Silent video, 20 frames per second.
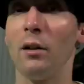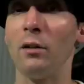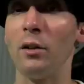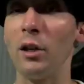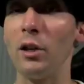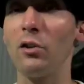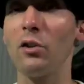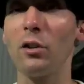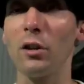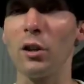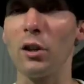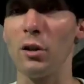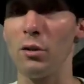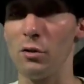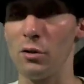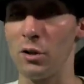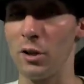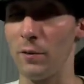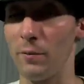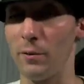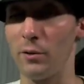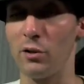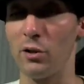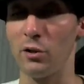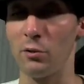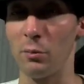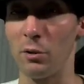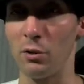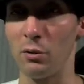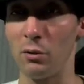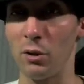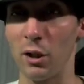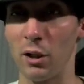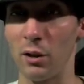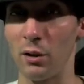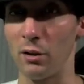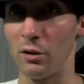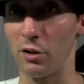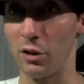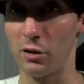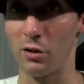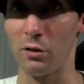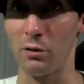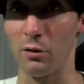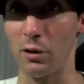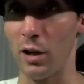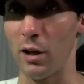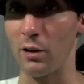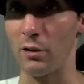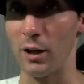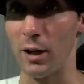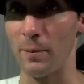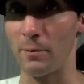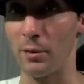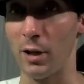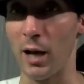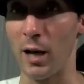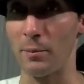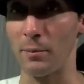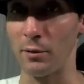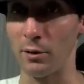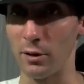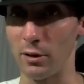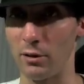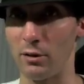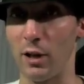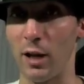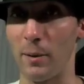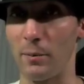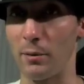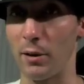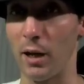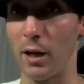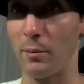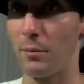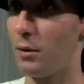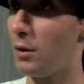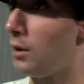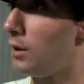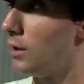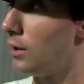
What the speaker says: These are the huge differences between the $600 laptop and this laptop.